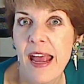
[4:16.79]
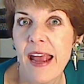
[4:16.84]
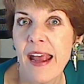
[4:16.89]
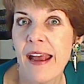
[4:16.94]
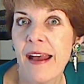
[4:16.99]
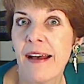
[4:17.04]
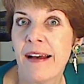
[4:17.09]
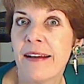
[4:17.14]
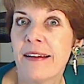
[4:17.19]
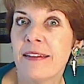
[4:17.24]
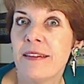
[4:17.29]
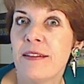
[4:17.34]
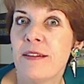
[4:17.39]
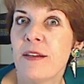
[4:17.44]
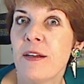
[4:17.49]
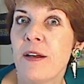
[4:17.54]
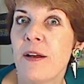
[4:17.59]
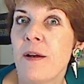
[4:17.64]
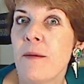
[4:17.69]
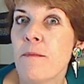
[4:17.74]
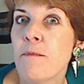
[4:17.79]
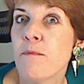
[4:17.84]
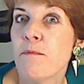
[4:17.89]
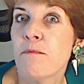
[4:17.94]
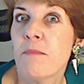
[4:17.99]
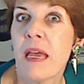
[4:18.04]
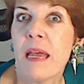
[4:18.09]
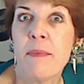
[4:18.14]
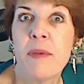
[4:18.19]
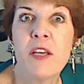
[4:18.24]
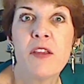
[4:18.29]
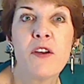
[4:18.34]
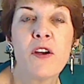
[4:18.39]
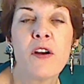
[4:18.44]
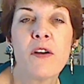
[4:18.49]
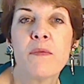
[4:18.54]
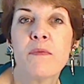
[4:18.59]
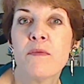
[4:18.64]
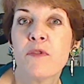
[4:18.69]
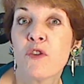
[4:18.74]
and maybe
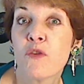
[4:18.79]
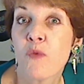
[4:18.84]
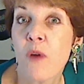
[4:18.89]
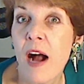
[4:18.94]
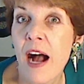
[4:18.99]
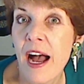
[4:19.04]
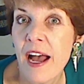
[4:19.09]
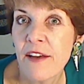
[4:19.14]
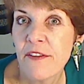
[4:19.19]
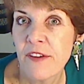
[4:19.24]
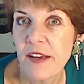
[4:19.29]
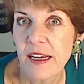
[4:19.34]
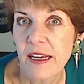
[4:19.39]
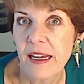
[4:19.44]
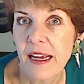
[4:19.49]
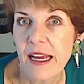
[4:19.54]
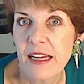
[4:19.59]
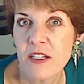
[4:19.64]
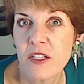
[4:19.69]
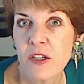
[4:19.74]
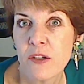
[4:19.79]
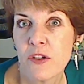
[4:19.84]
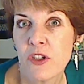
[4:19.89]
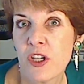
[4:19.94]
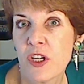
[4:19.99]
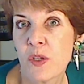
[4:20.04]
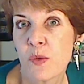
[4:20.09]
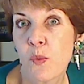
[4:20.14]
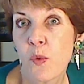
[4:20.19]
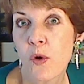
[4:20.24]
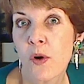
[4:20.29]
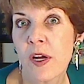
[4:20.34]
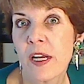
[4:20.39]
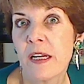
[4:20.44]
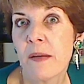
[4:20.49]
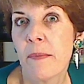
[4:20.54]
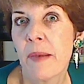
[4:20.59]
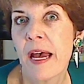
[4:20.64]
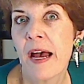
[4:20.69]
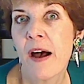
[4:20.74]
they're driving, and so she's
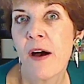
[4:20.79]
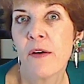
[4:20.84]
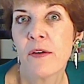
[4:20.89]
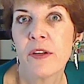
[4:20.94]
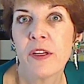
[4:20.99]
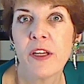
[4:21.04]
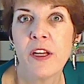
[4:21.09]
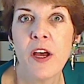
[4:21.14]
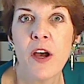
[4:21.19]
worried about,